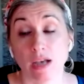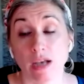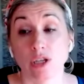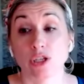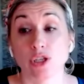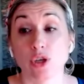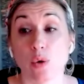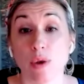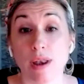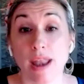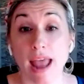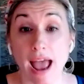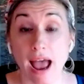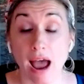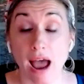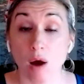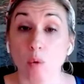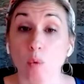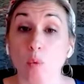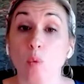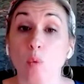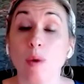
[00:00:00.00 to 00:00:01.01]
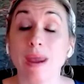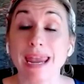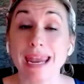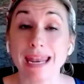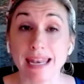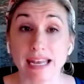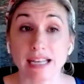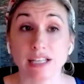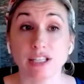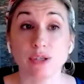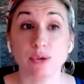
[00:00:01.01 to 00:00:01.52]
So now we
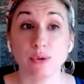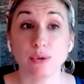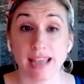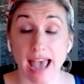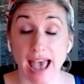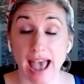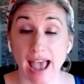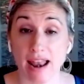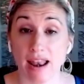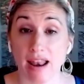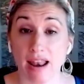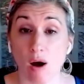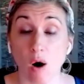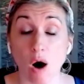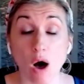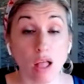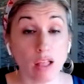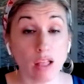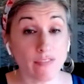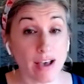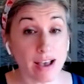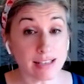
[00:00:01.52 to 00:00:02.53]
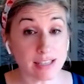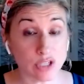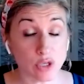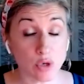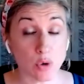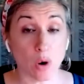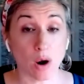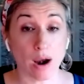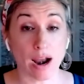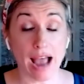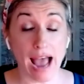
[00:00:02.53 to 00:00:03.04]
need to get, all of us who
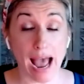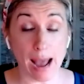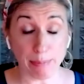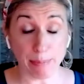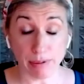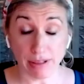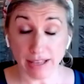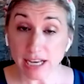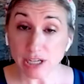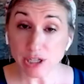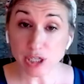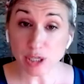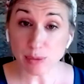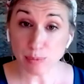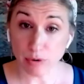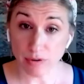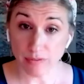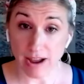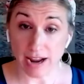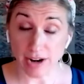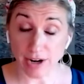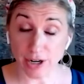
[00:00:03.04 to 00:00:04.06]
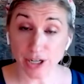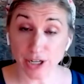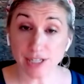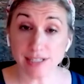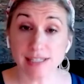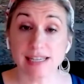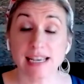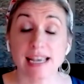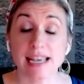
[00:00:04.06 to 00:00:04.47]
are application providers